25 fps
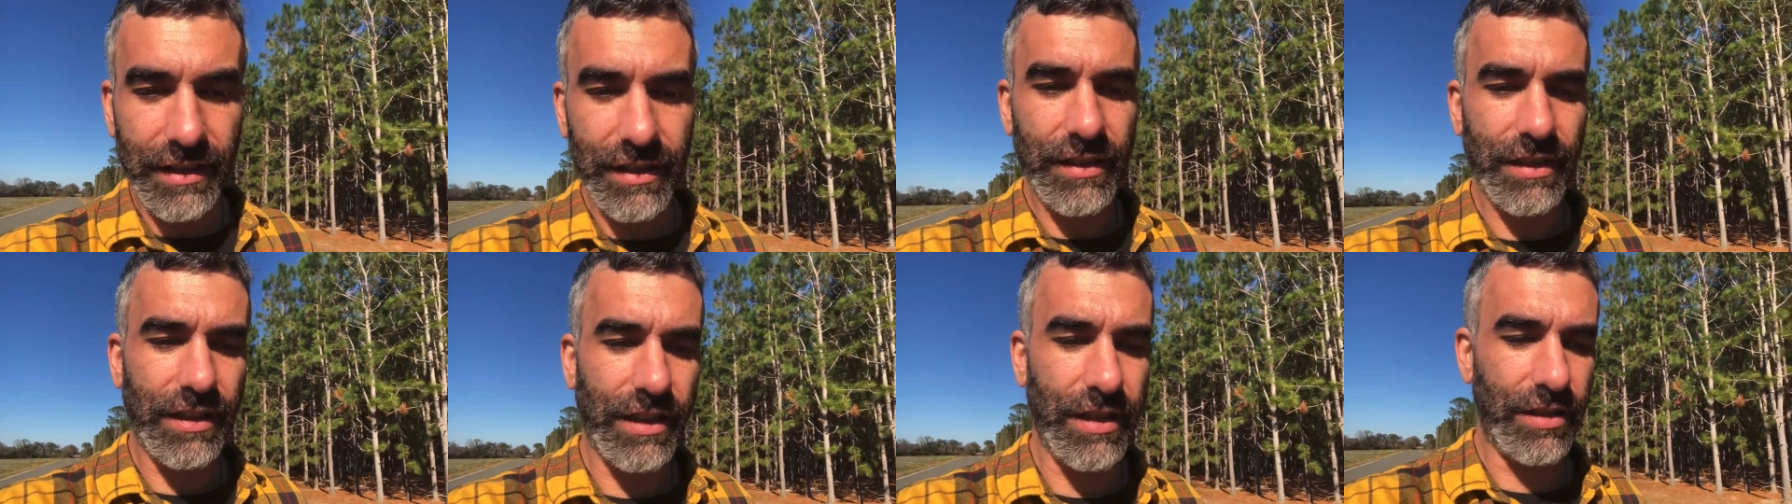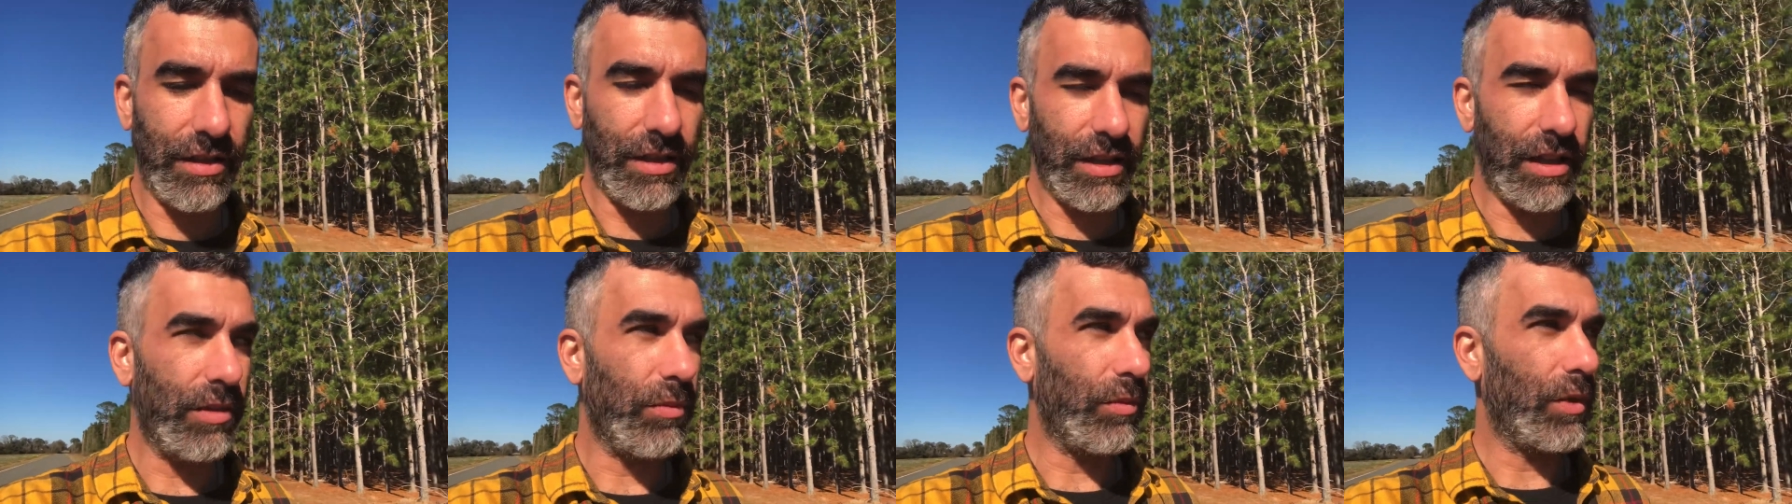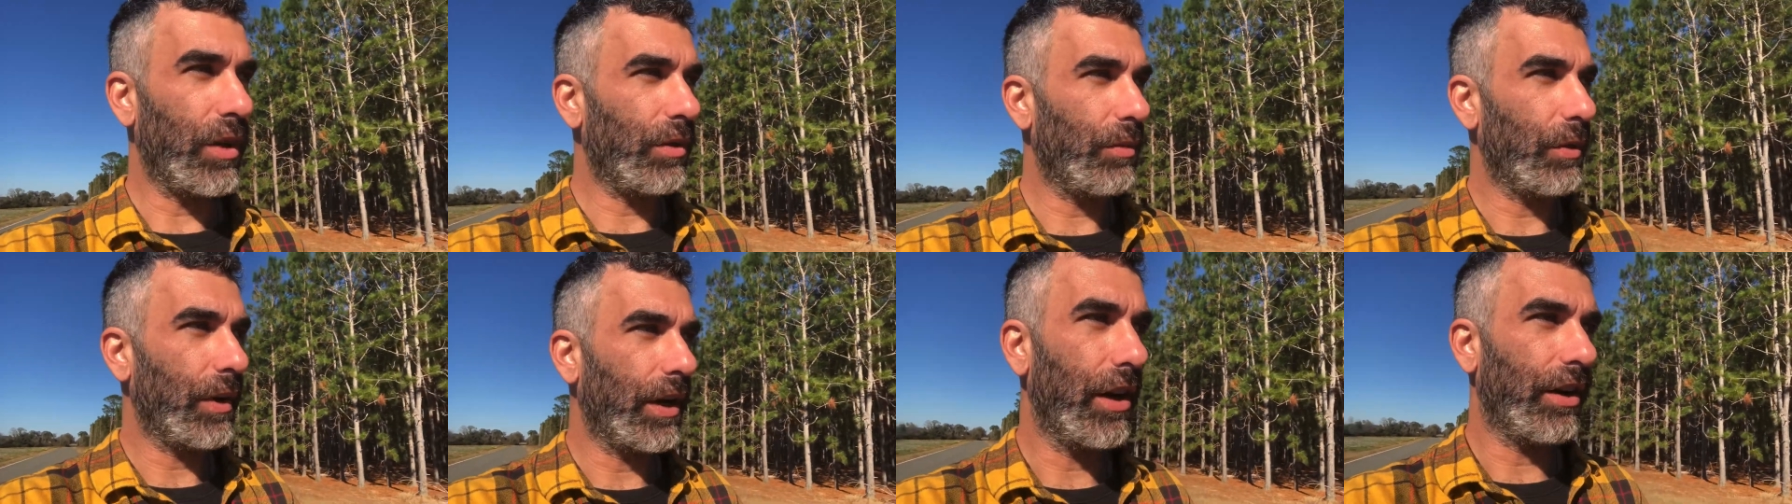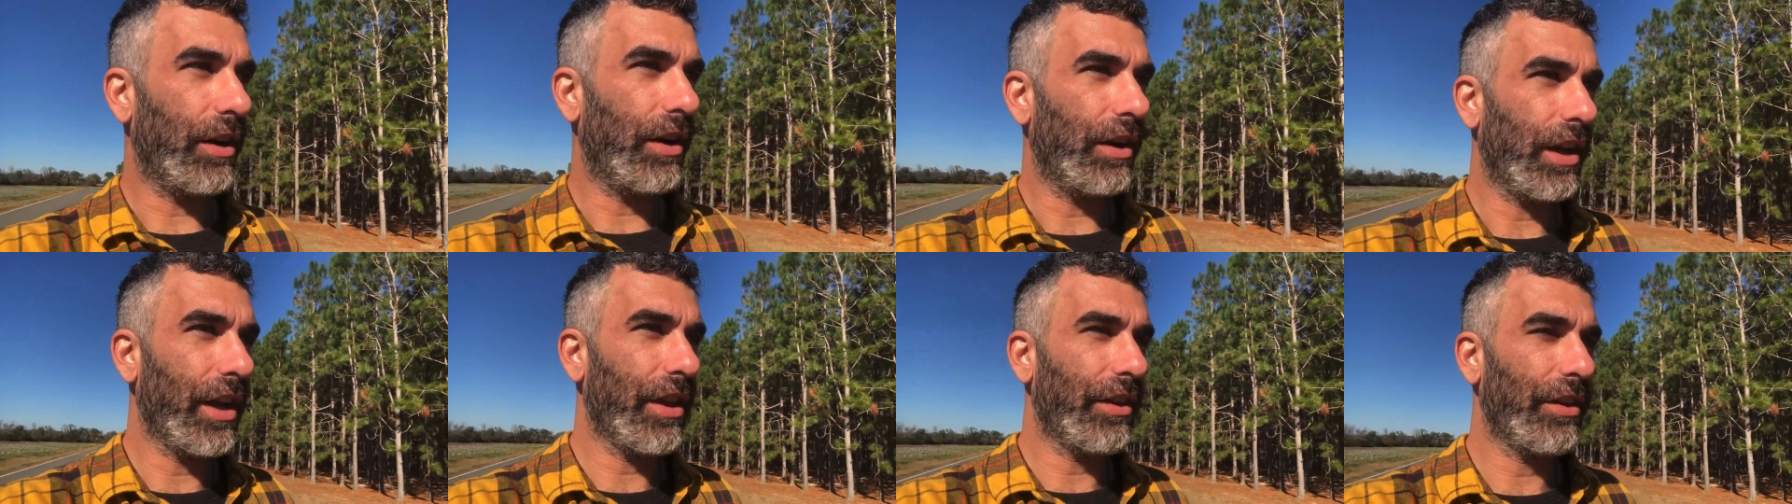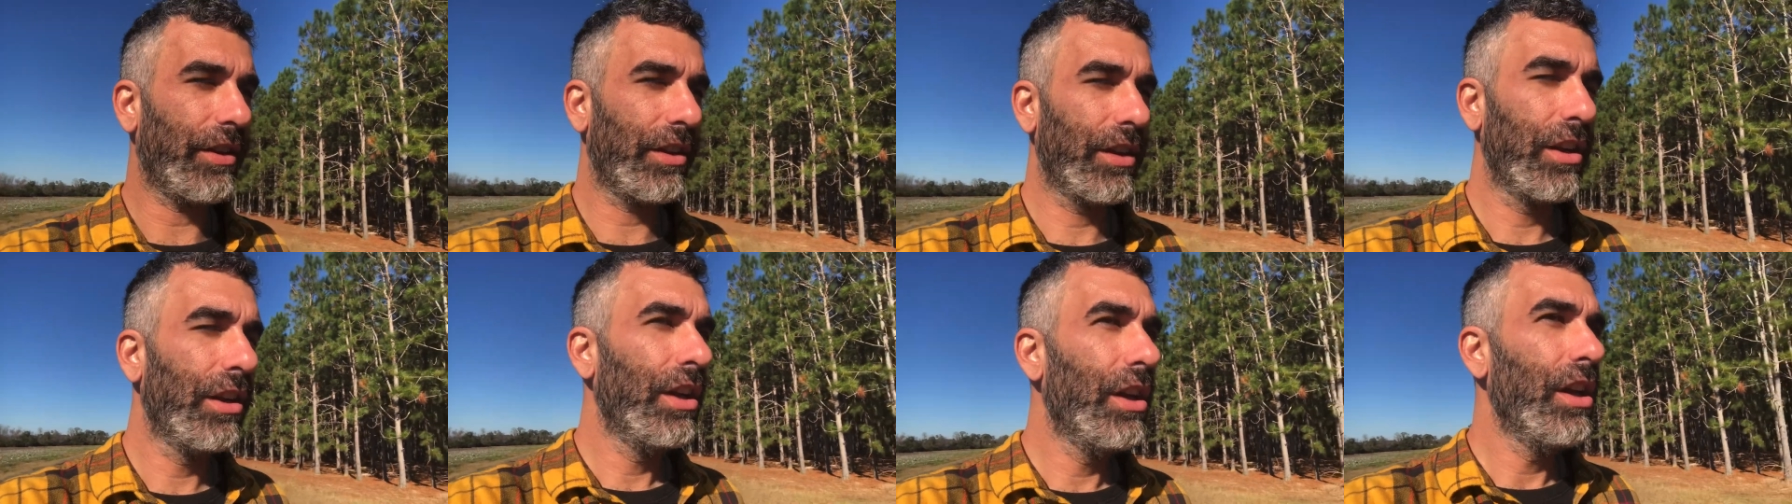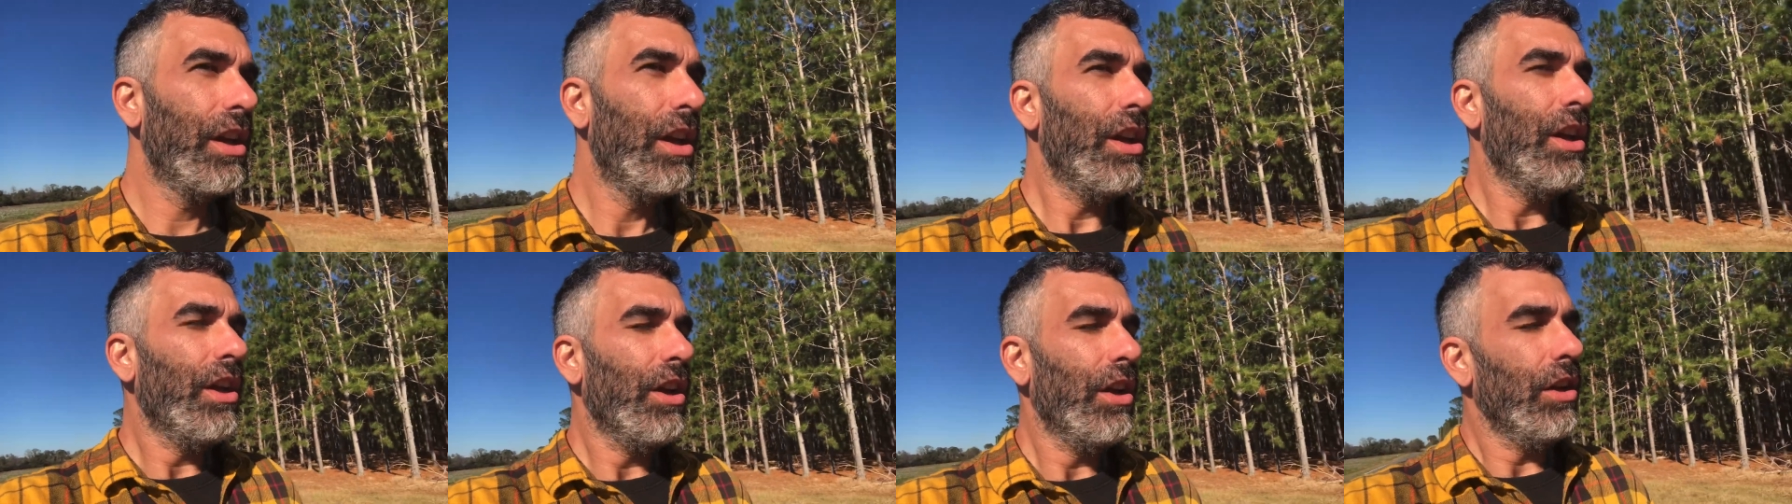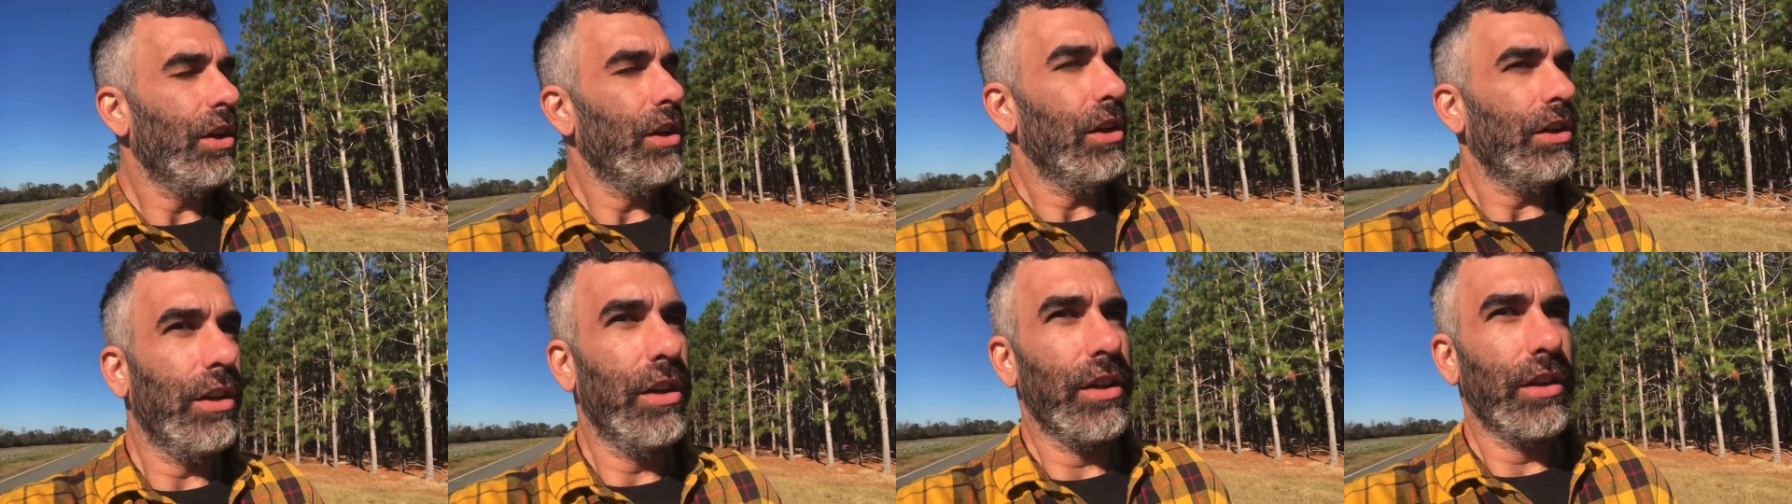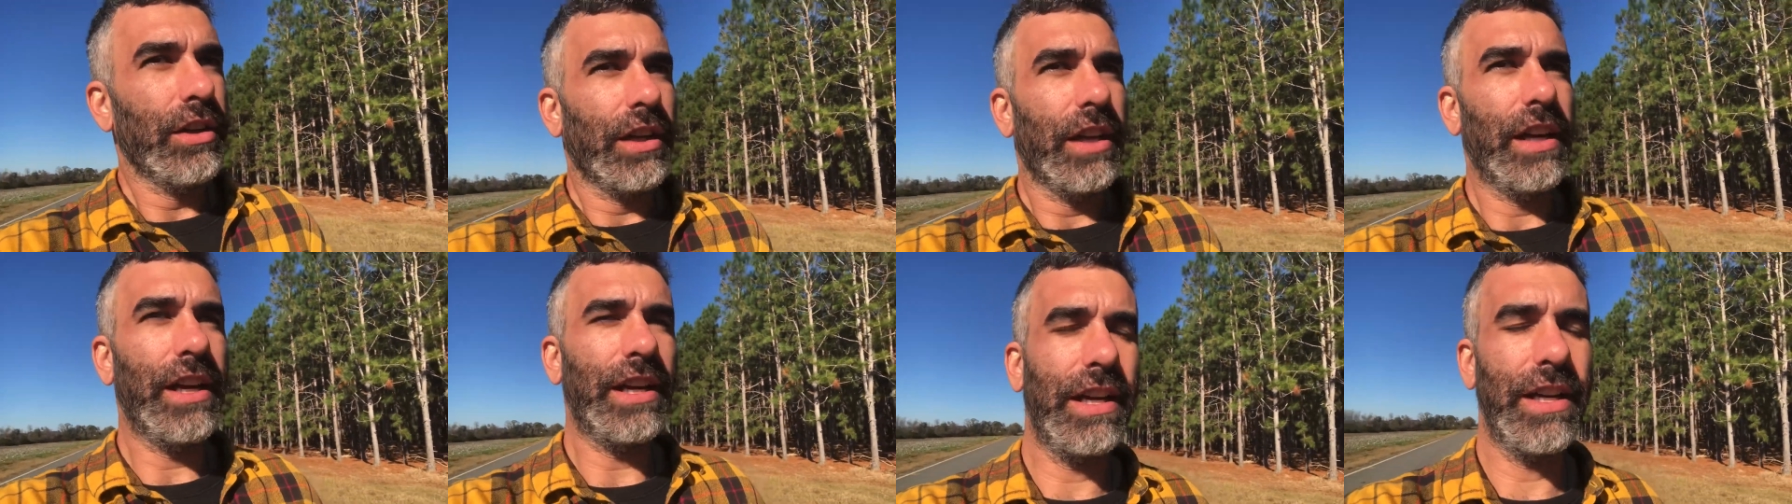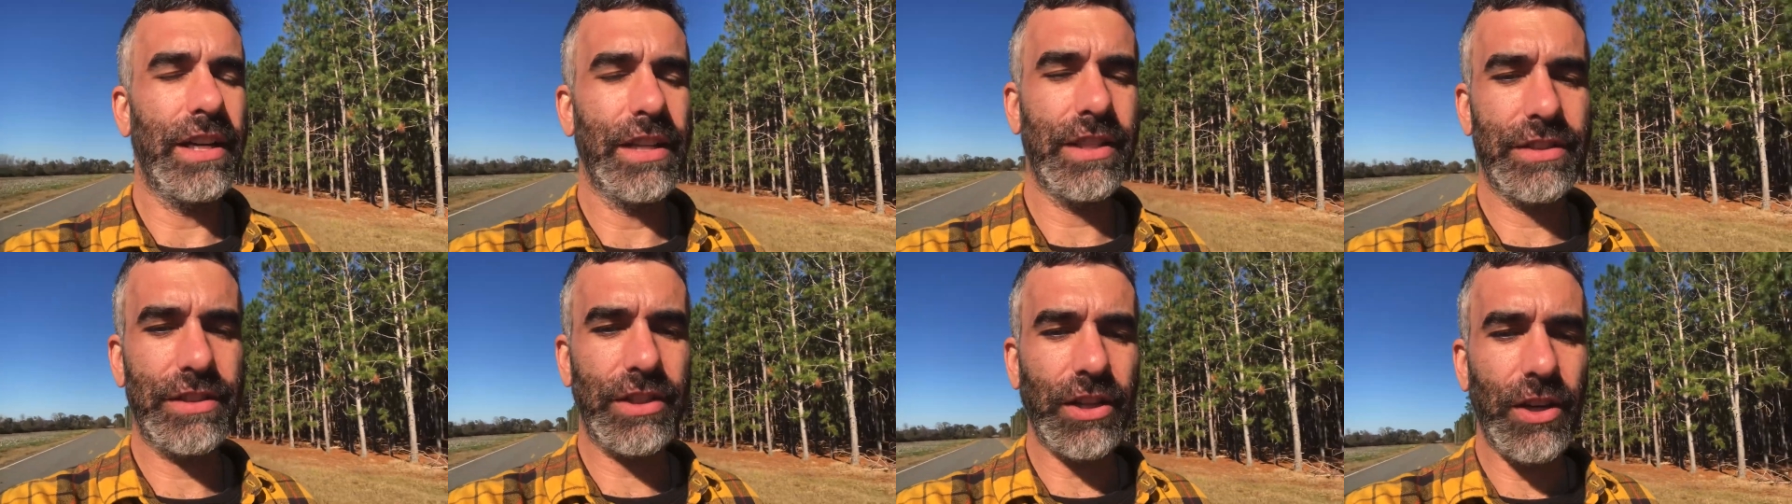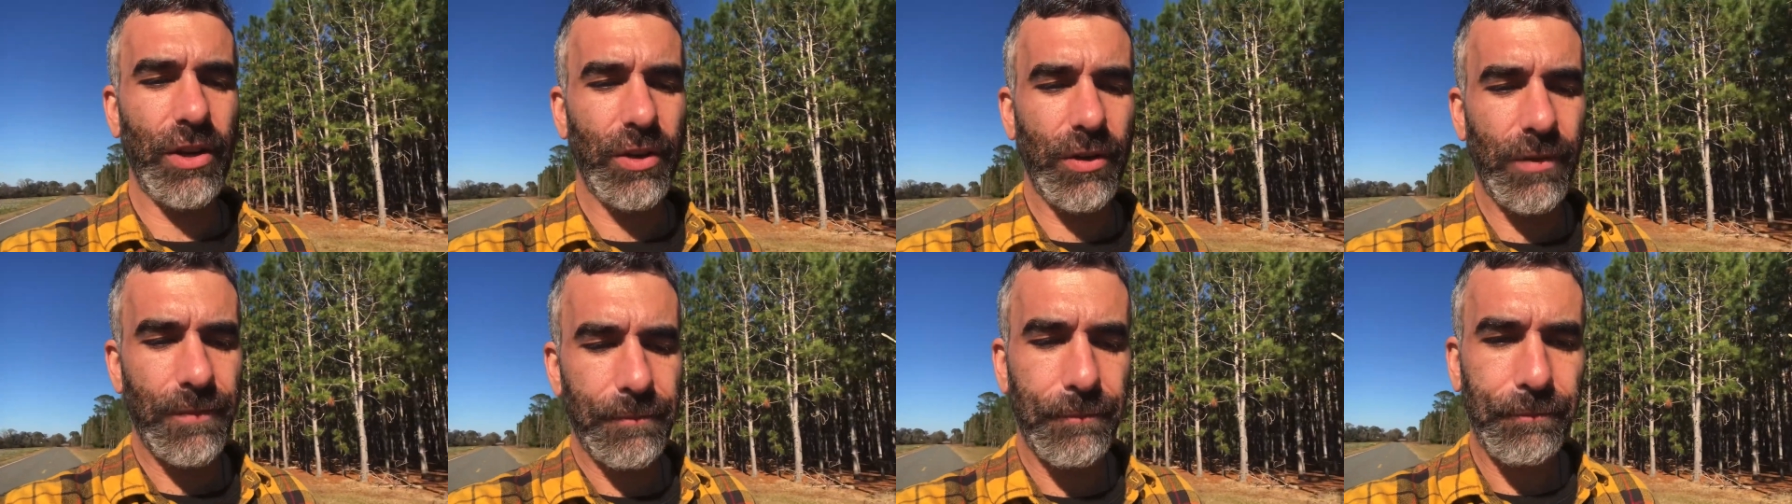in one way or another. So